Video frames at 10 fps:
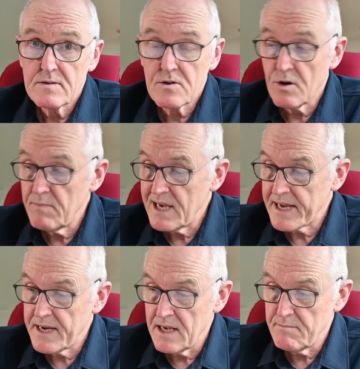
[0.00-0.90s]
It's called
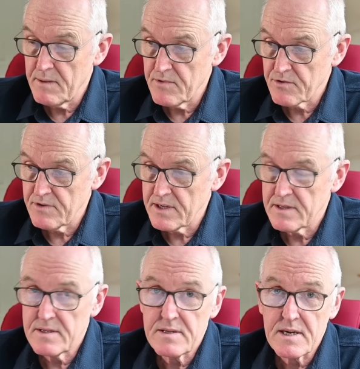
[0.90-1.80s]
molecular
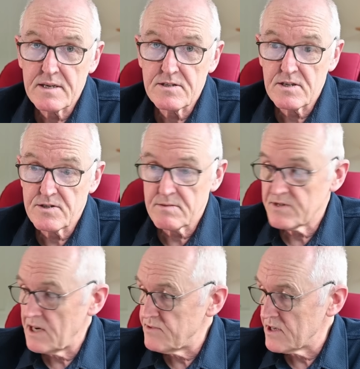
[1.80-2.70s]
mimicry.
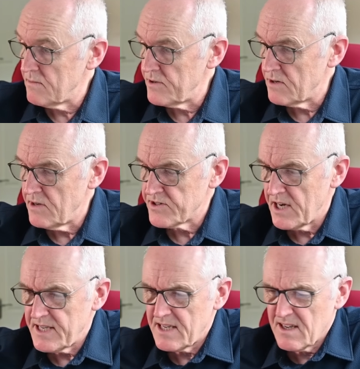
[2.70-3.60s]
Sometimes they can be almost
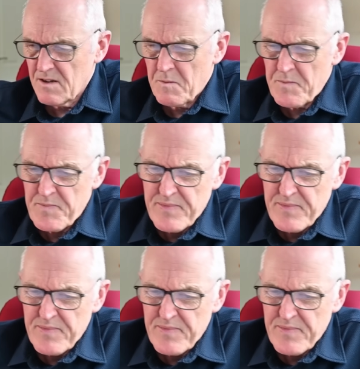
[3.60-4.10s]
identical.